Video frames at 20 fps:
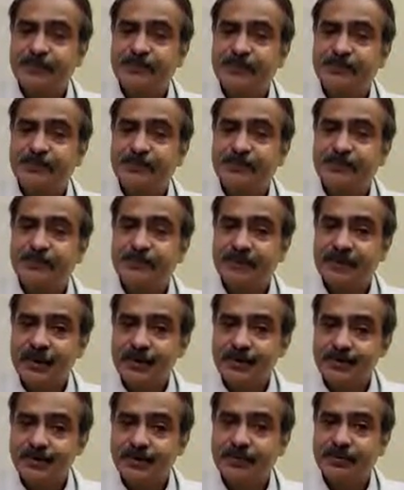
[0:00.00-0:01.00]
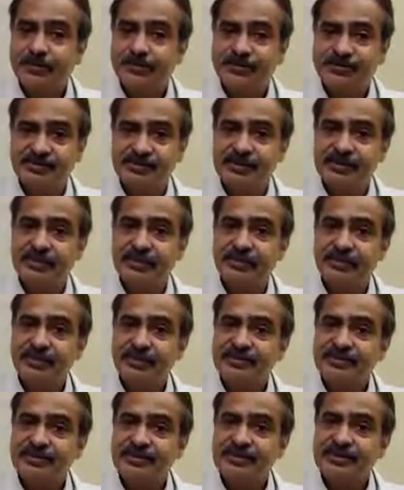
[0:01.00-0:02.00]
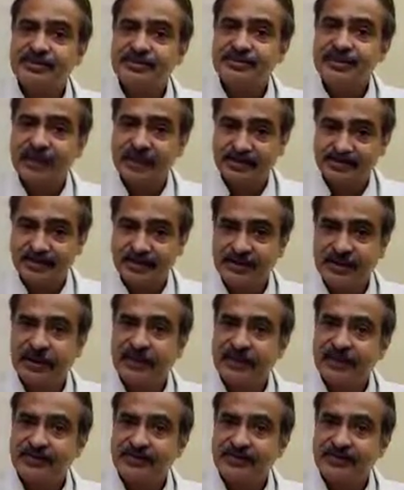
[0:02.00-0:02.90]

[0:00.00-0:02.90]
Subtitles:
you will diagnose that the patient is having